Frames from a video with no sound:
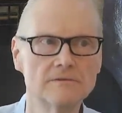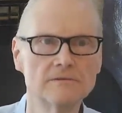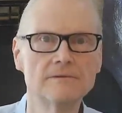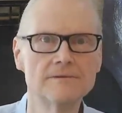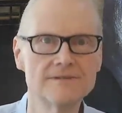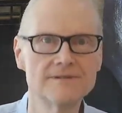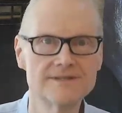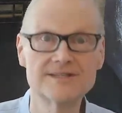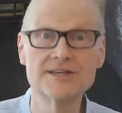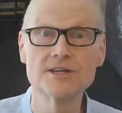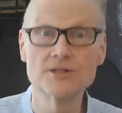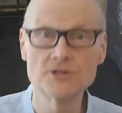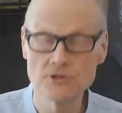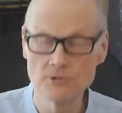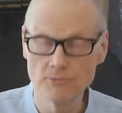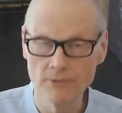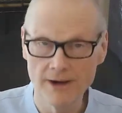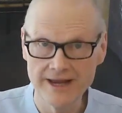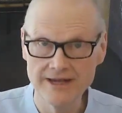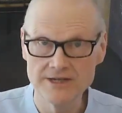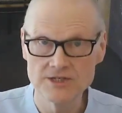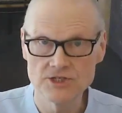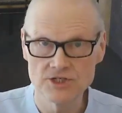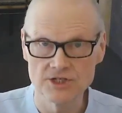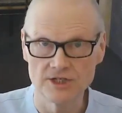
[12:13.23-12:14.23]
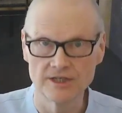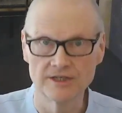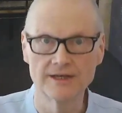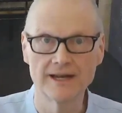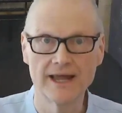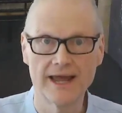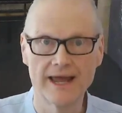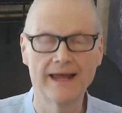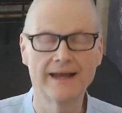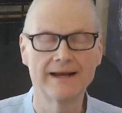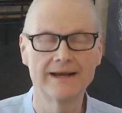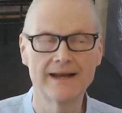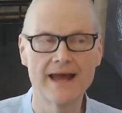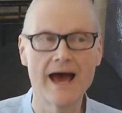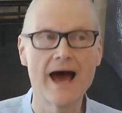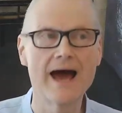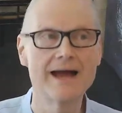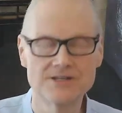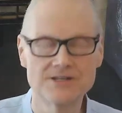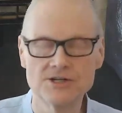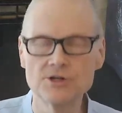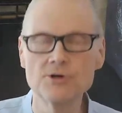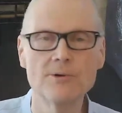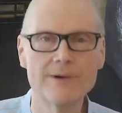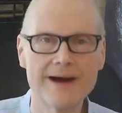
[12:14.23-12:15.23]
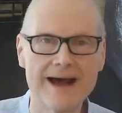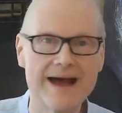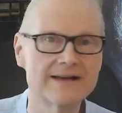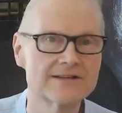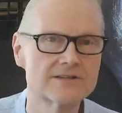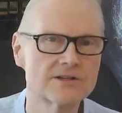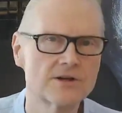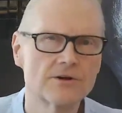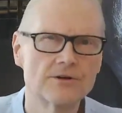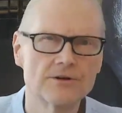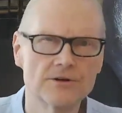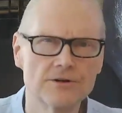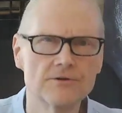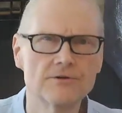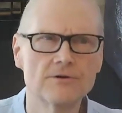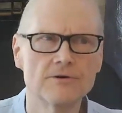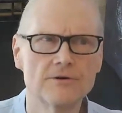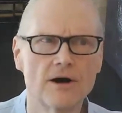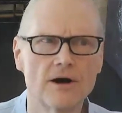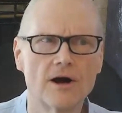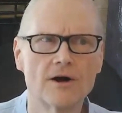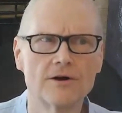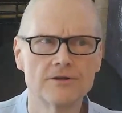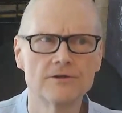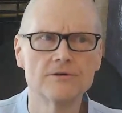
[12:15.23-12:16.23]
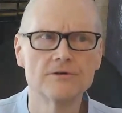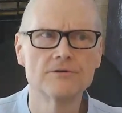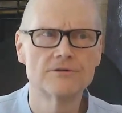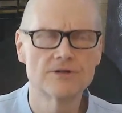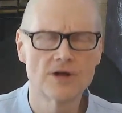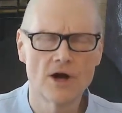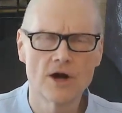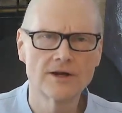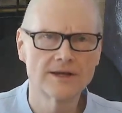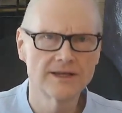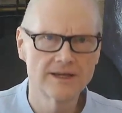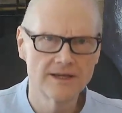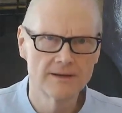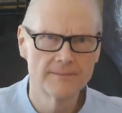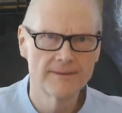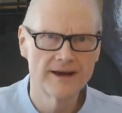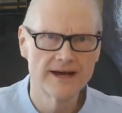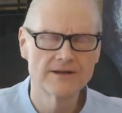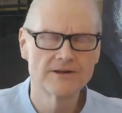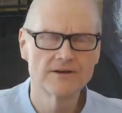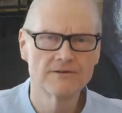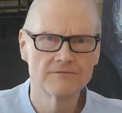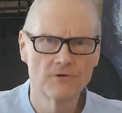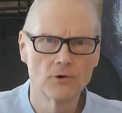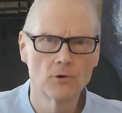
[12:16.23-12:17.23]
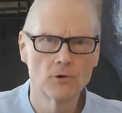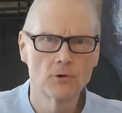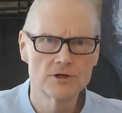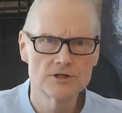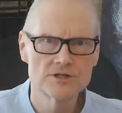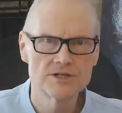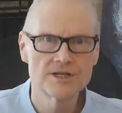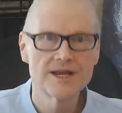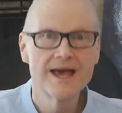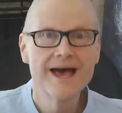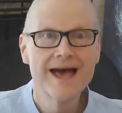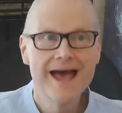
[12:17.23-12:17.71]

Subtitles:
situation. And I do ask, are you talking about divorce?